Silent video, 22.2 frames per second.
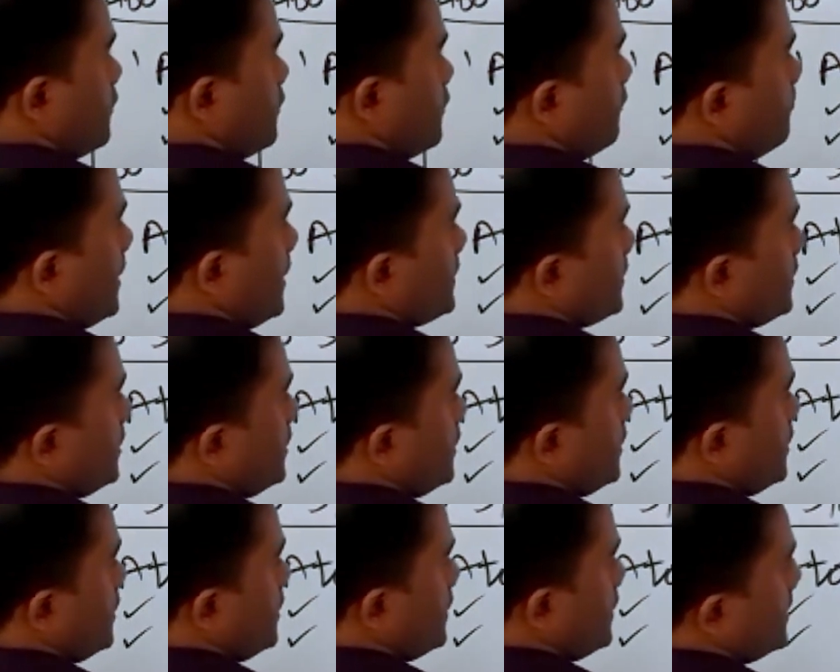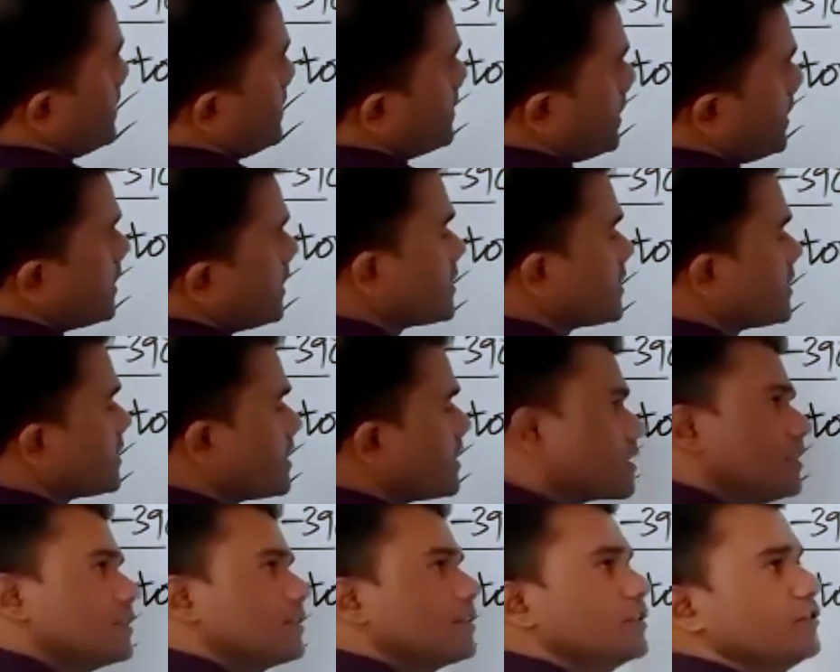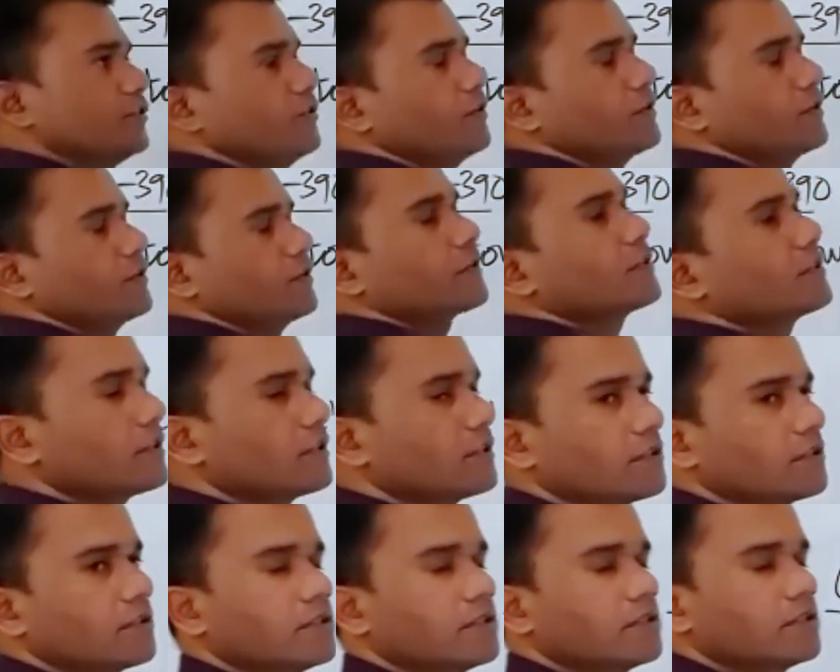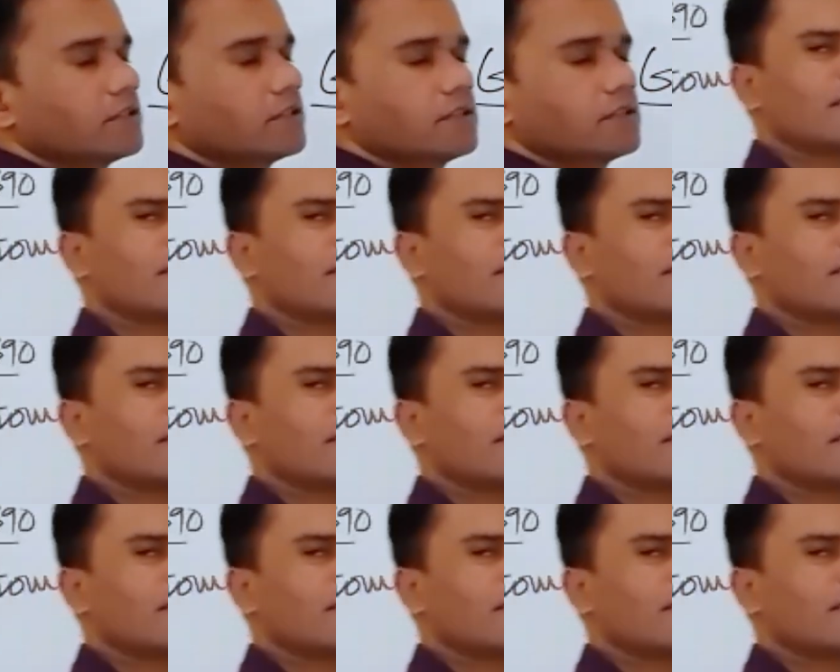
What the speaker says: matter is then discontinuous. By